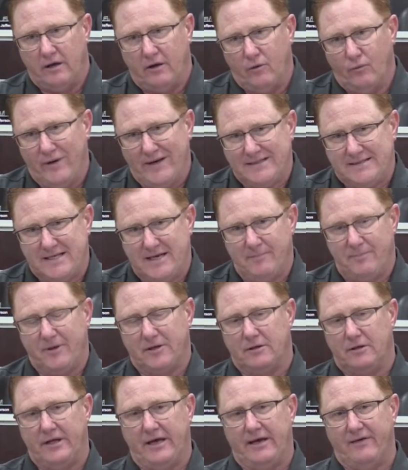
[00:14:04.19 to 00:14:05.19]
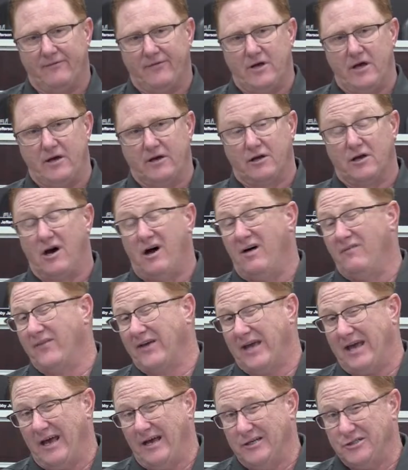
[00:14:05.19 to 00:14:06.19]
We typically have done
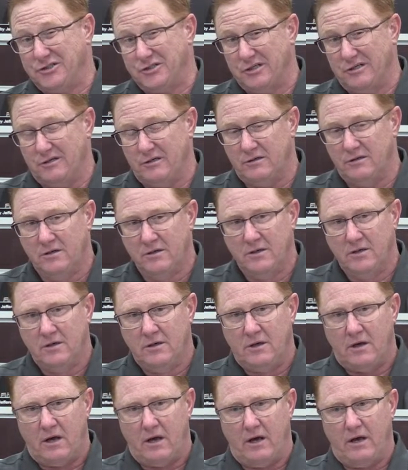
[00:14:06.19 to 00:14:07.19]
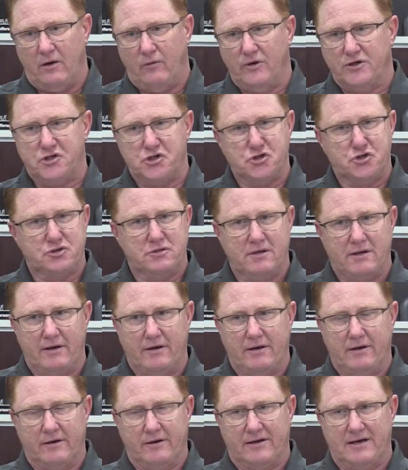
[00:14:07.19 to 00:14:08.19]
convocation, which is
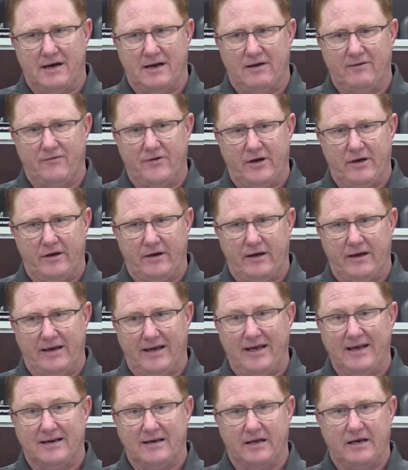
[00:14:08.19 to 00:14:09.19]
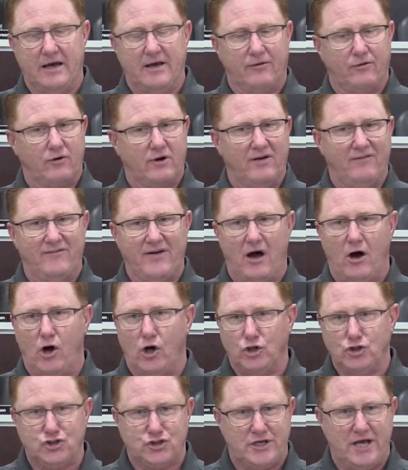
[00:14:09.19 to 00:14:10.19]
kind of a get together of
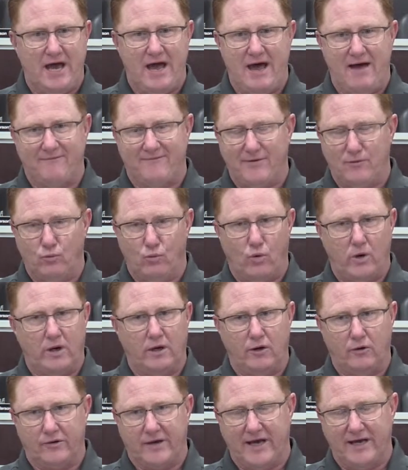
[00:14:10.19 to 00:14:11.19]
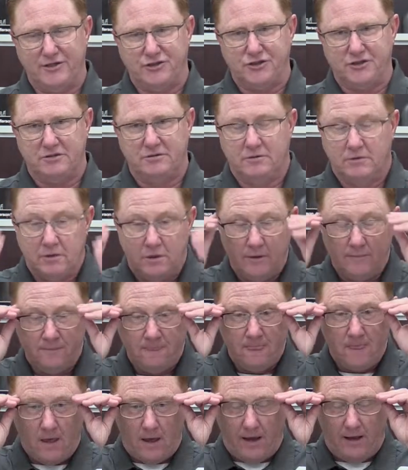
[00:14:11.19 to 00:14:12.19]
all staff in one location.
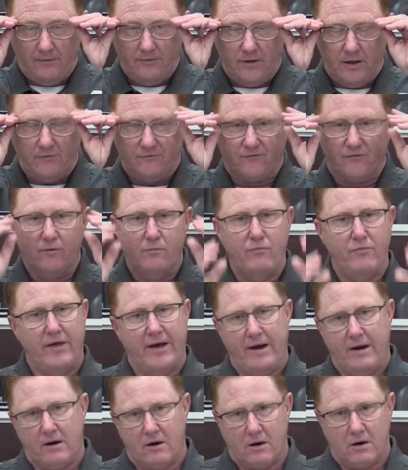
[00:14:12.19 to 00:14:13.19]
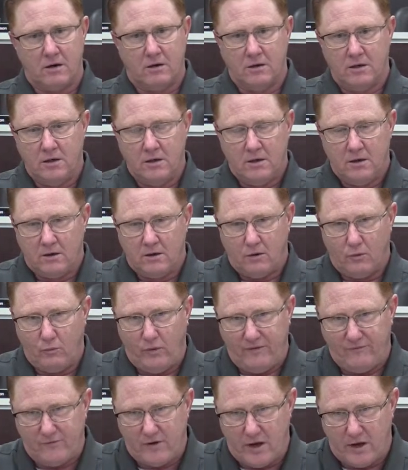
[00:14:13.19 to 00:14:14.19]
And then from there,
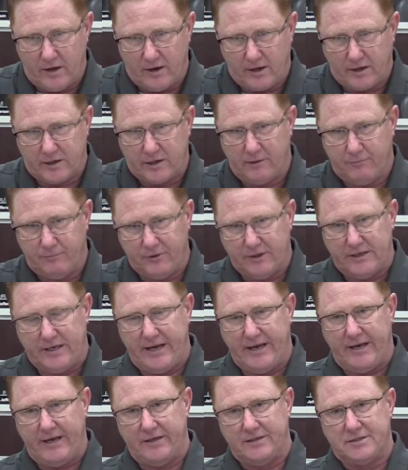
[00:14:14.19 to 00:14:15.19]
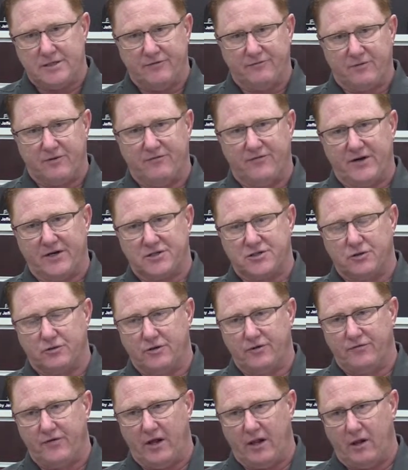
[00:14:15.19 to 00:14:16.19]
we've done a couple of days of professional
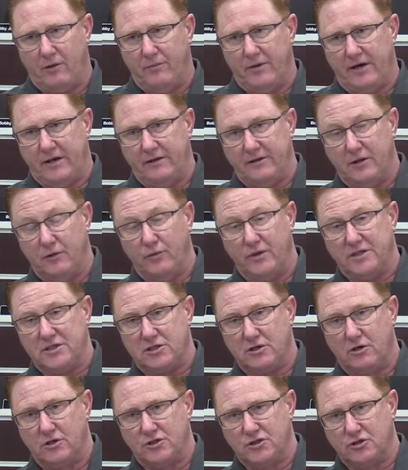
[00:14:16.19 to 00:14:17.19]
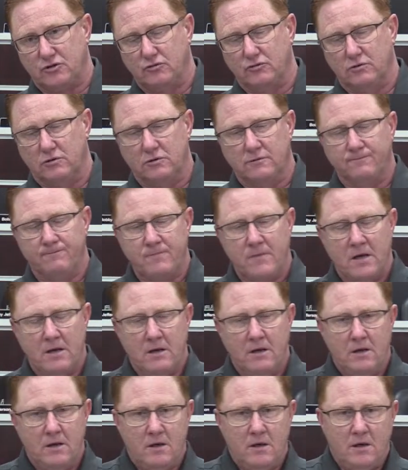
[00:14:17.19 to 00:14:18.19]
development, and then we start school.
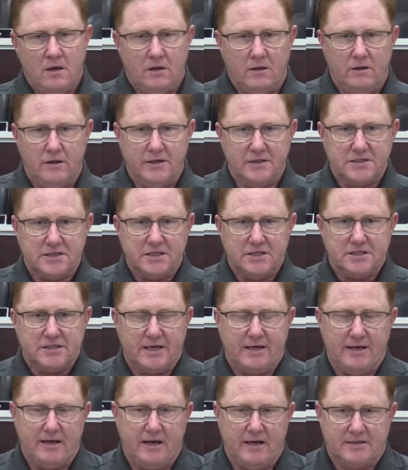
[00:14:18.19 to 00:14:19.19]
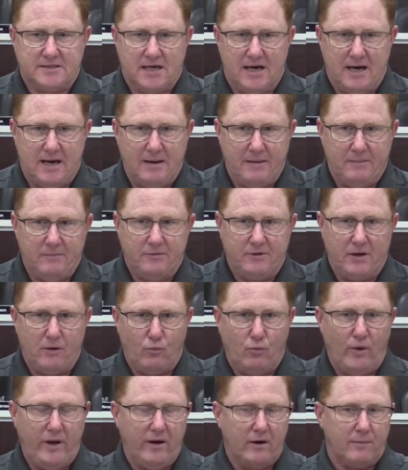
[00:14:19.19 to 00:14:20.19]
This is a time that
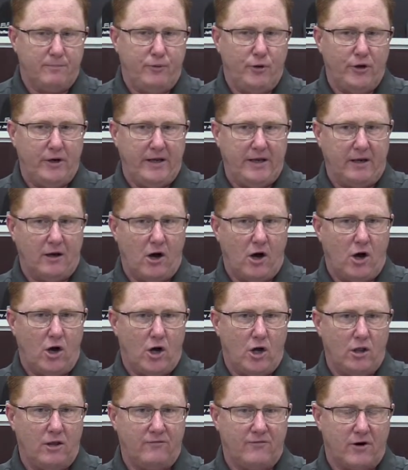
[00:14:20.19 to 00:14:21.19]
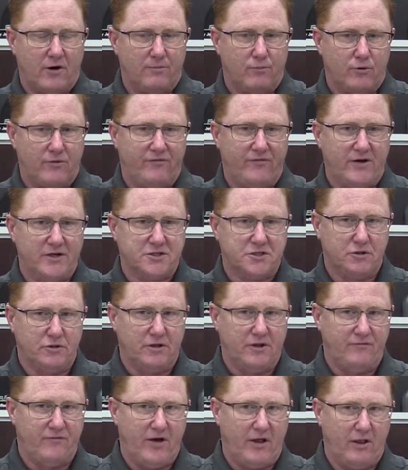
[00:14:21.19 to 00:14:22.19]
we are putting all of our professional
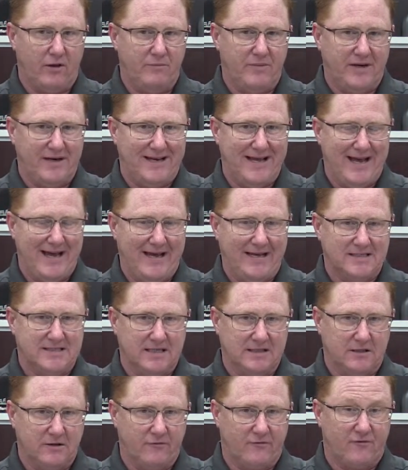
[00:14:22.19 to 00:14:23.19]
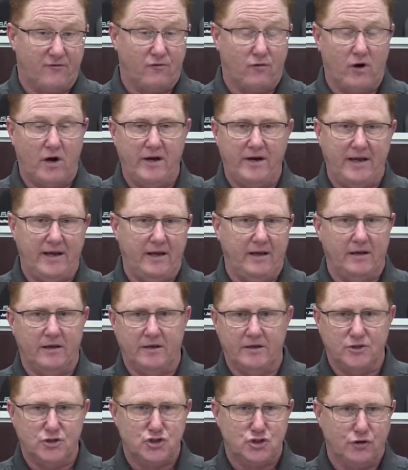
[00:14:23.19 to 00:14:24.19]
development days at the front
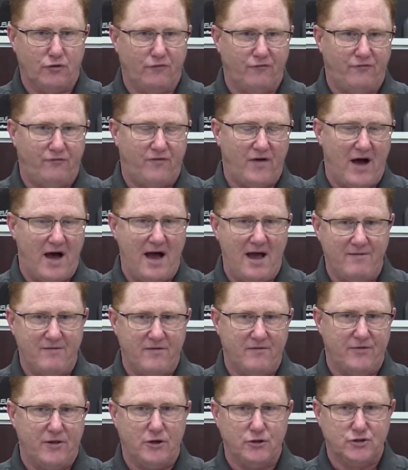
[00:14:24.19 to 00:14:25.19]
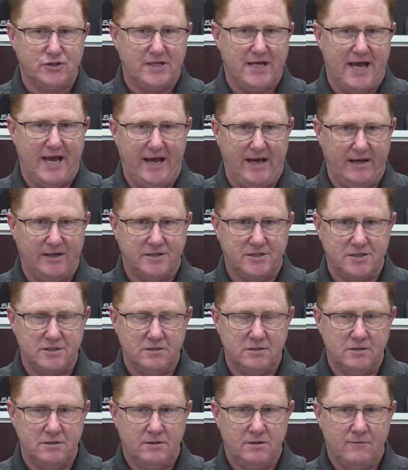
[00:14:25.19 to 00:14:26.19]
end. So 5 of those days,
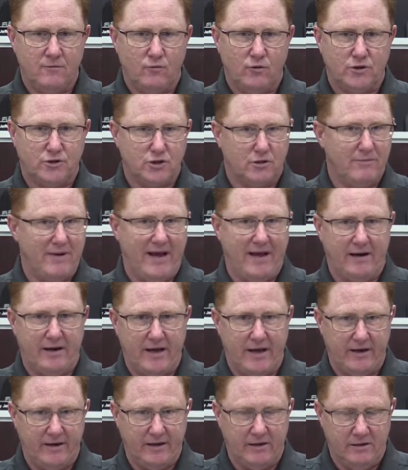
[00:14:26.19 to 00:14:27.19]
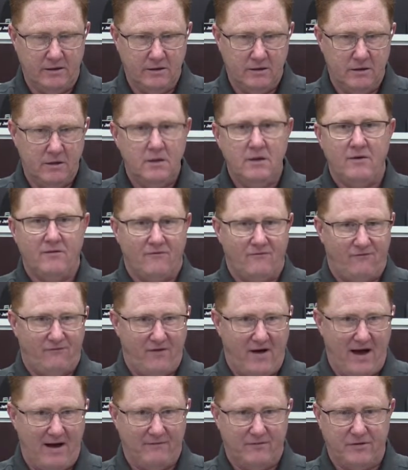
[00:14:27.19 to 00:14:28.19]
which are mandated,
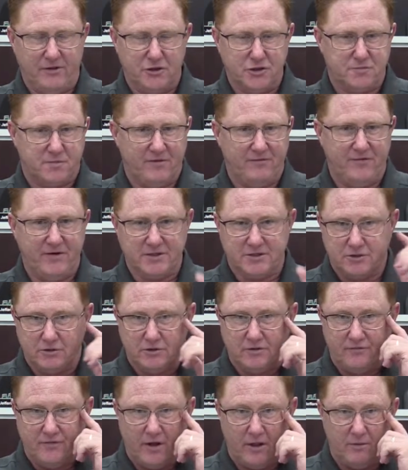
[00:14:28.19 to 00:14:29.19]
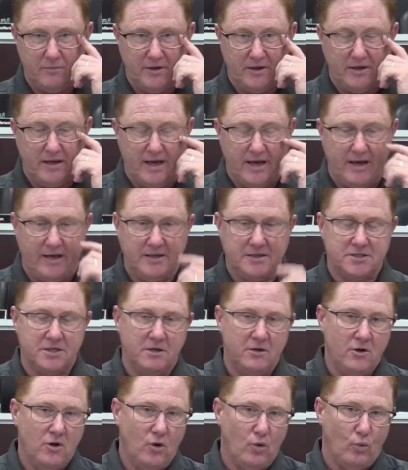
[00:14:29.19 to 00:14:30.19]
5 of those professional development days,
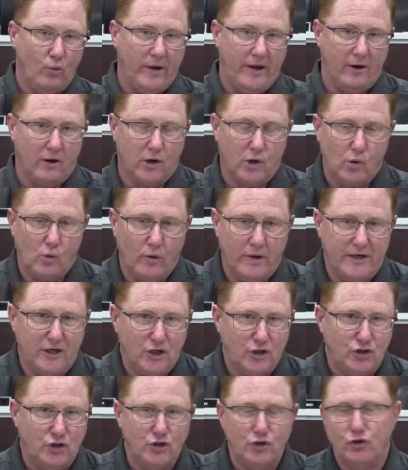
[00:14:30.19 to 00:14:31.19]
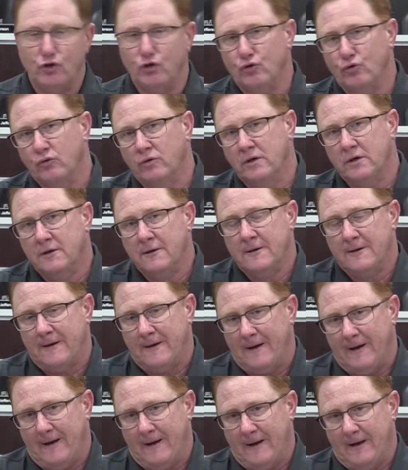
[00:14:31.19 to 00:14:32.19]
we are going to do
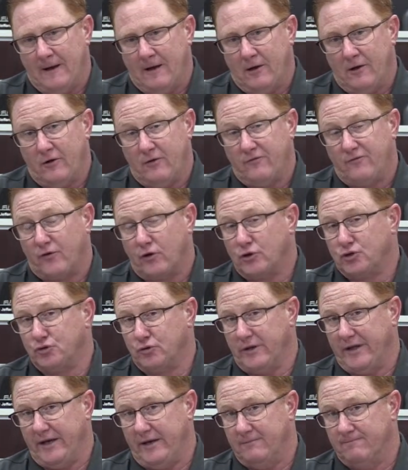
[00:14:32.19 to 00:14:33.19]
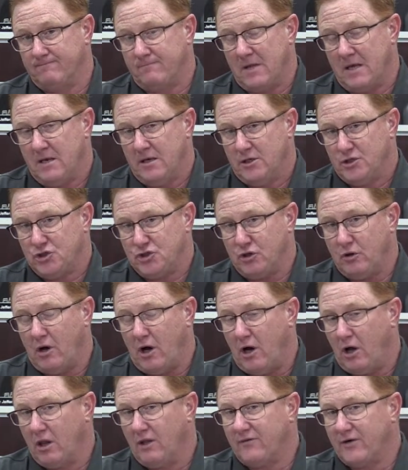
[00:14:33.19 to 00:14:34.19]
virtually. So
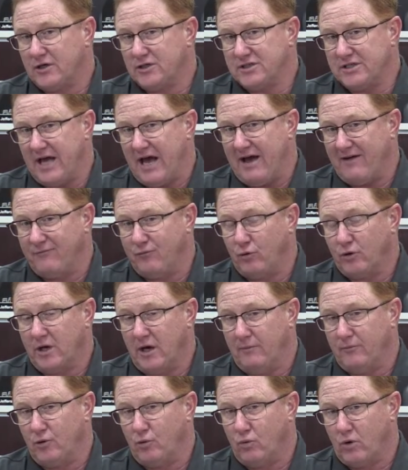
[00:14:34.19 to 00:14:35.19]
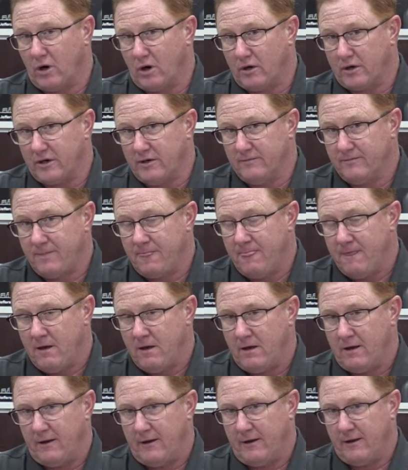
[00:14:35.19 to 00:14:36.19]
all of our staff will come to work.
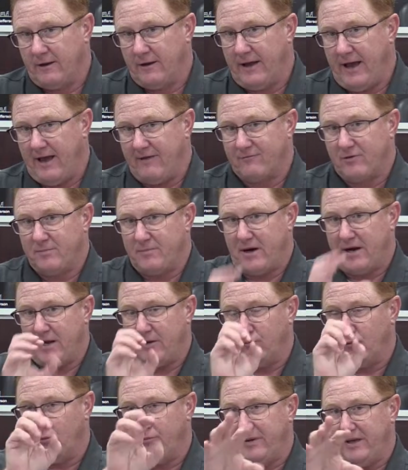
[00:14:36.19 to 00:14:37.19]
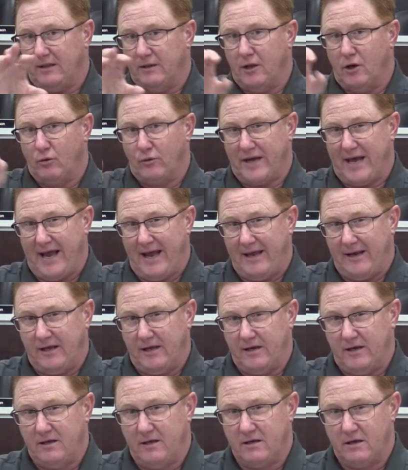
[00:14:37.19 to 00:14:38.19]
Everybody will be
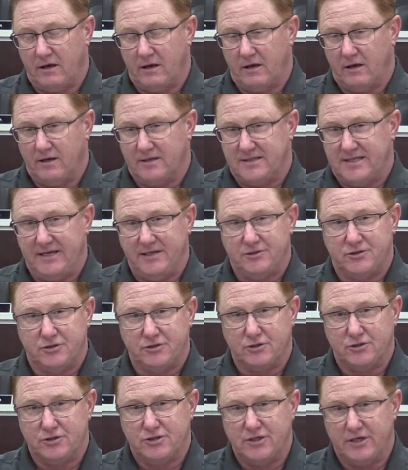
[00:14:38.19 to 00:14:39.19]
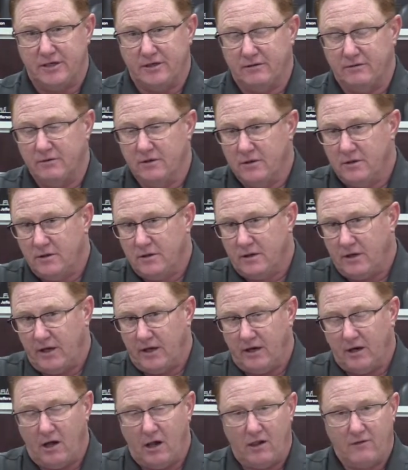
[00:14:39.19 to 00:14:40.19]
located, teachers and
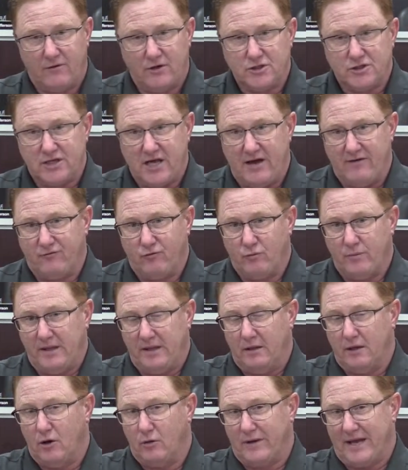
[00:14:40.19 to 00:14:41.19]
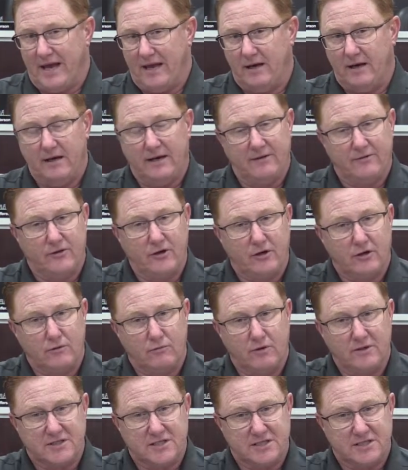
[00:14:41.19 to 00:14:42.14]
all of our staff will be located at their